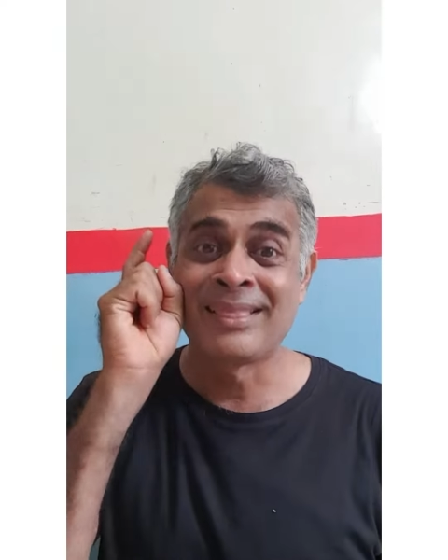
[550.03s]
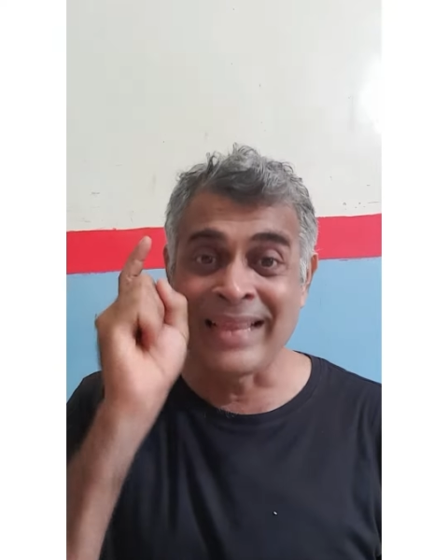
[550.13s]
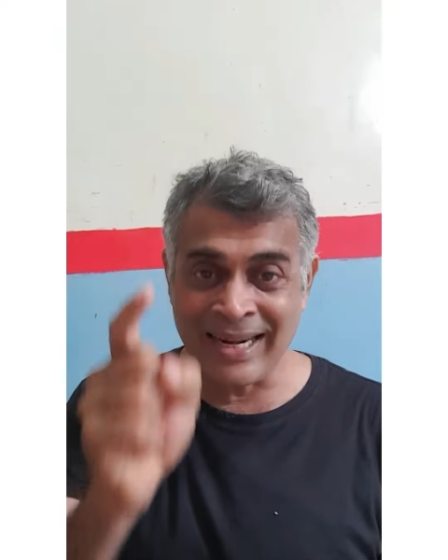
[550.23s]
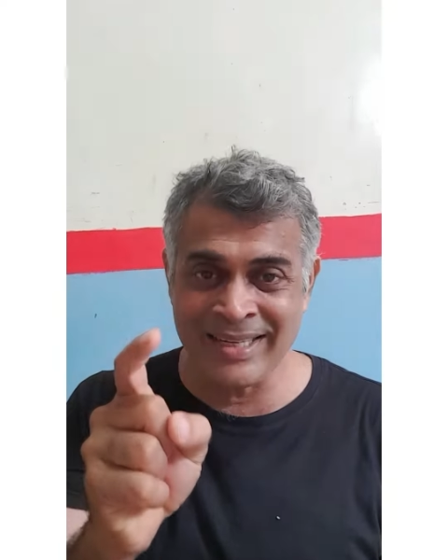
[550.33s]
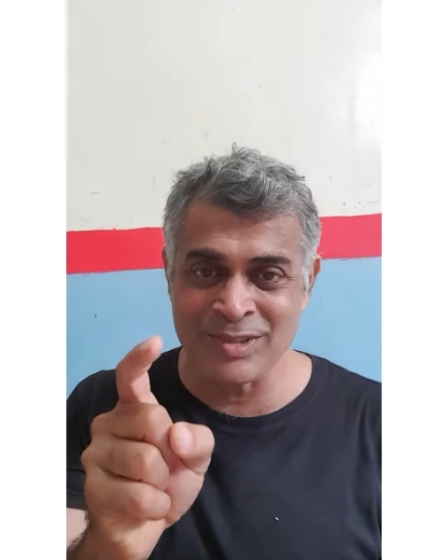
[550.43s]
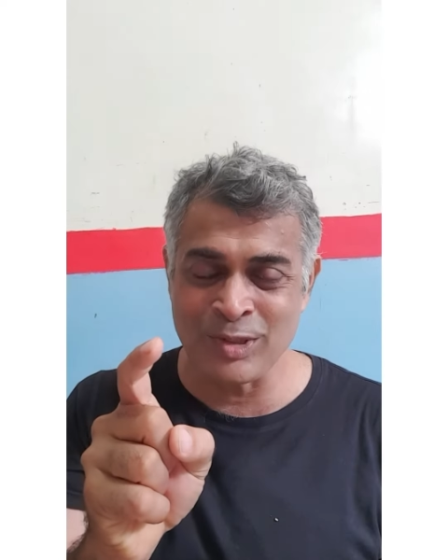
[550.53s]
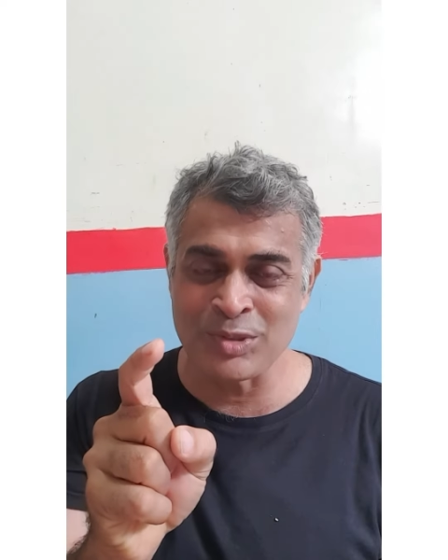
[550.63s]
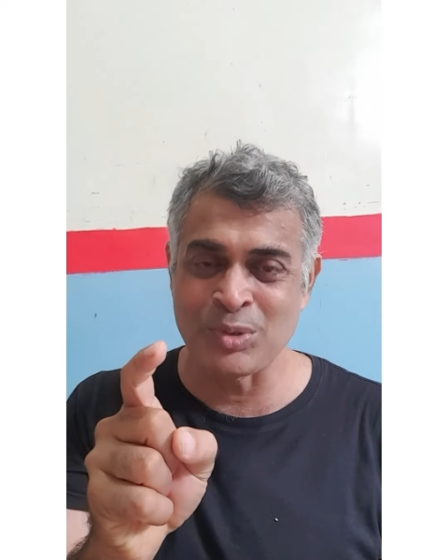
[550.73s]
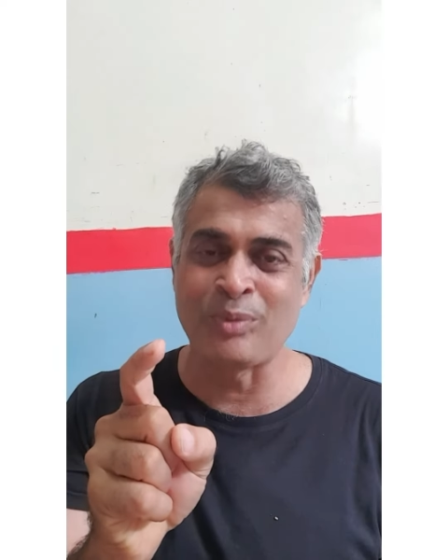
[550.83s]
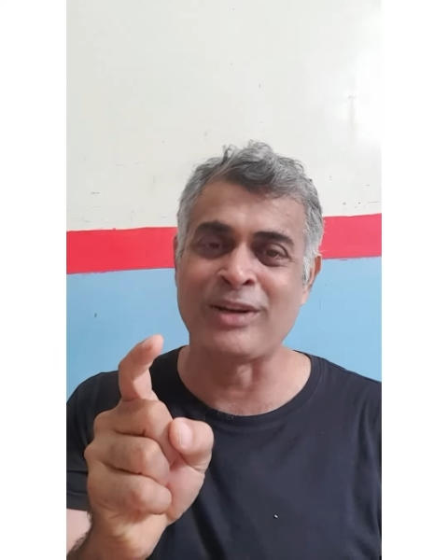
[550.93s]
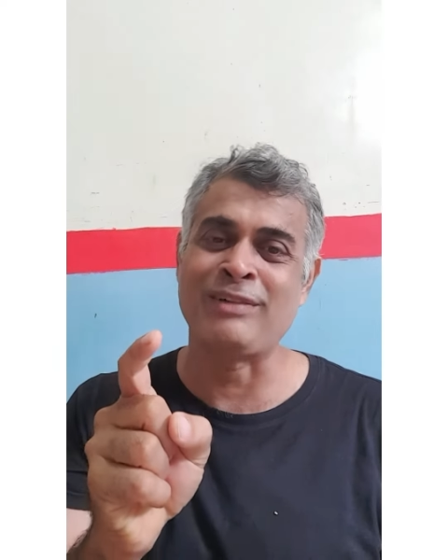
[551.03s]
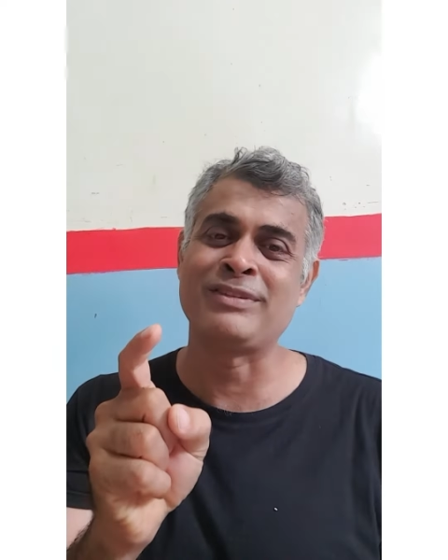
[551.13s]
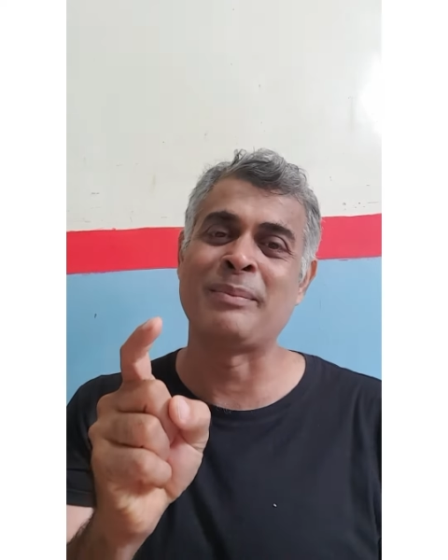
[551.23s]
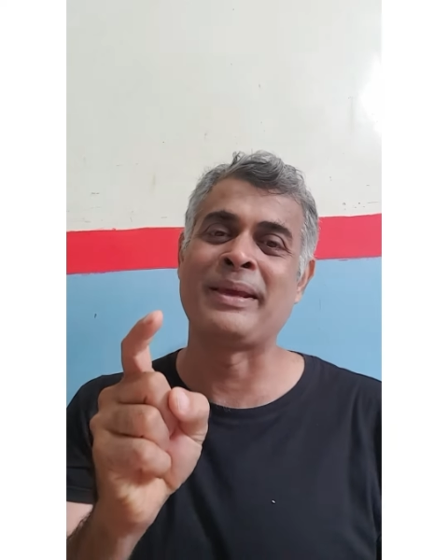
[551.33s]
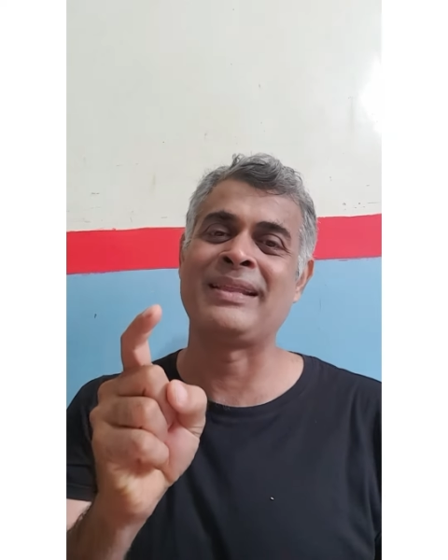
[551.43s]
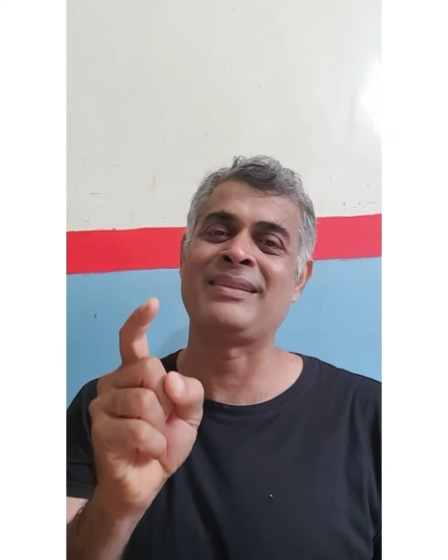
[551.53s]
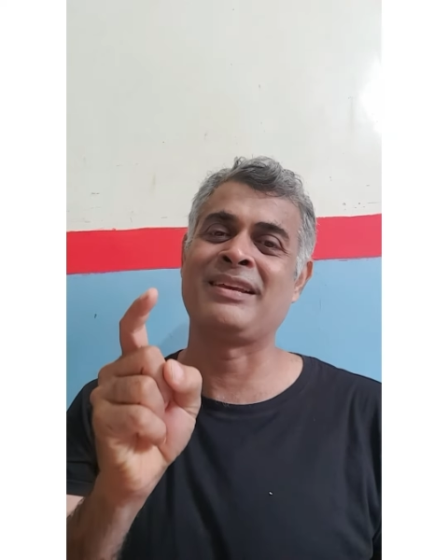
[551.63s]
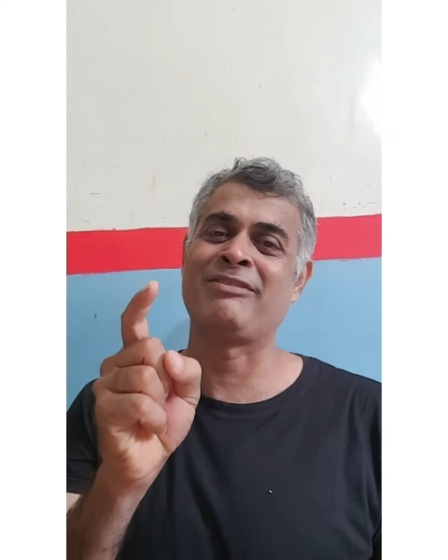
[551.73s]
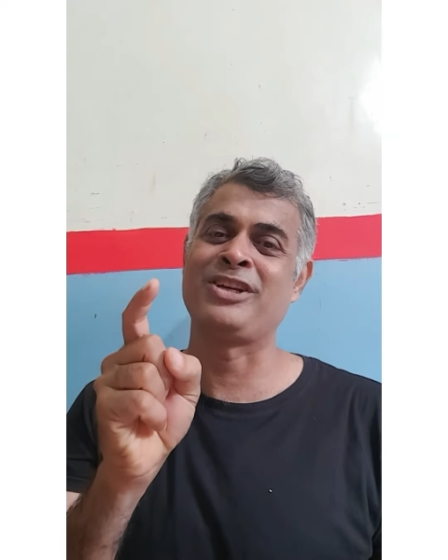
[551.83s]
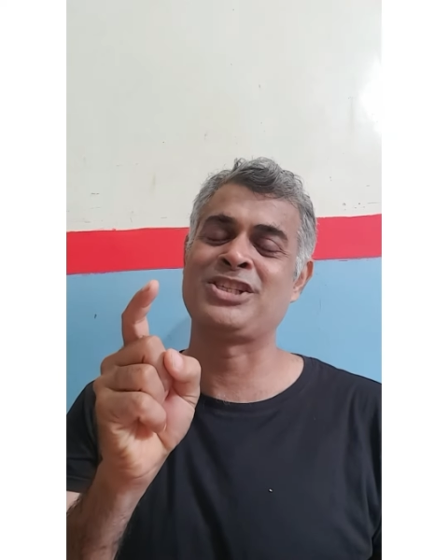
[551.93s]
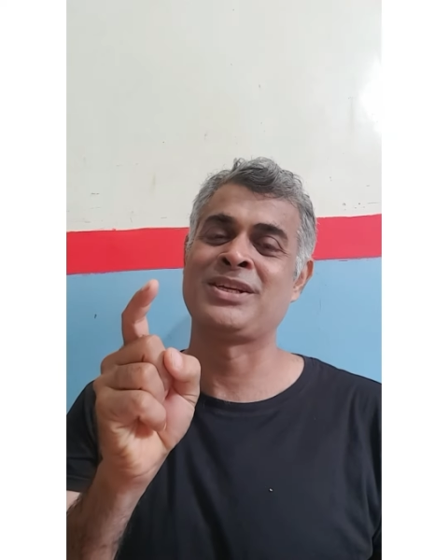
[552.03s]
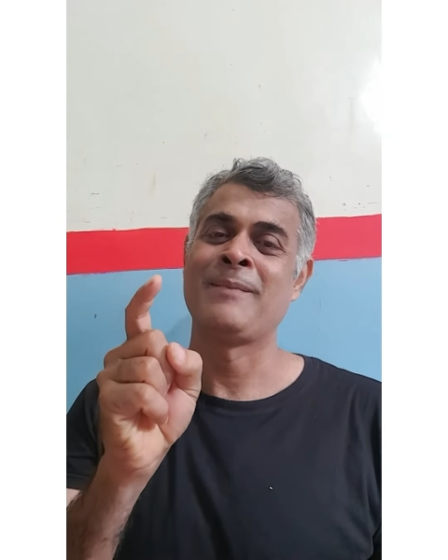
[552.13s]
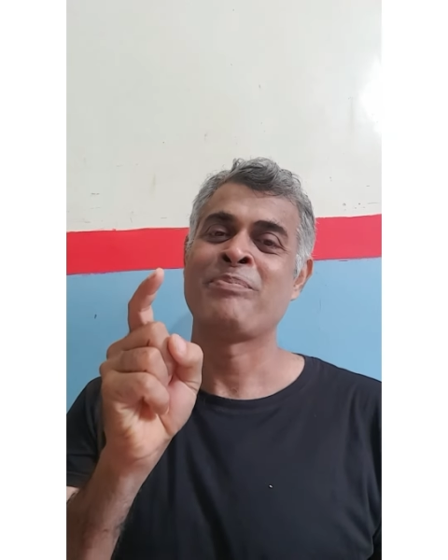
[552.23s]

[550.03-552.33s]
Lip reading: That is also one of the main thing which